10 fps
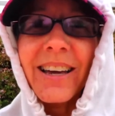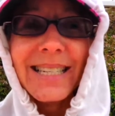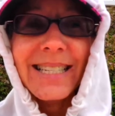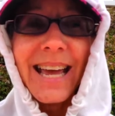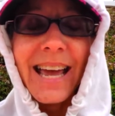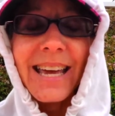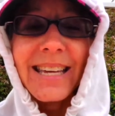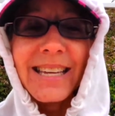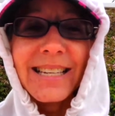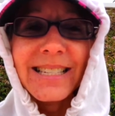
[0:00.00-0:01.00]
Today
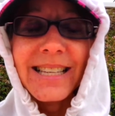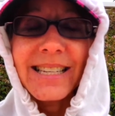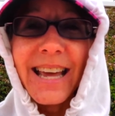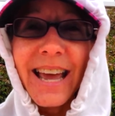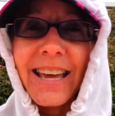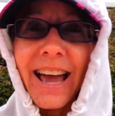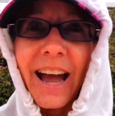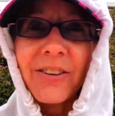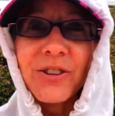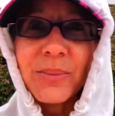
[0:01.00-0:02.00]
is the day
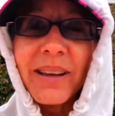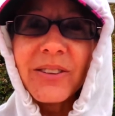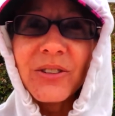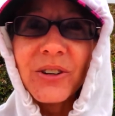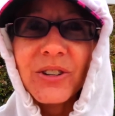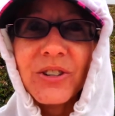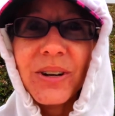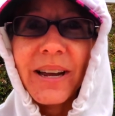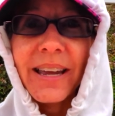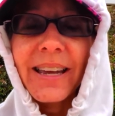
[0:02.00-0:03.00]
after my
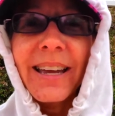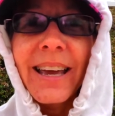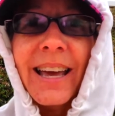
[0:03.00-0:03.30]
surgery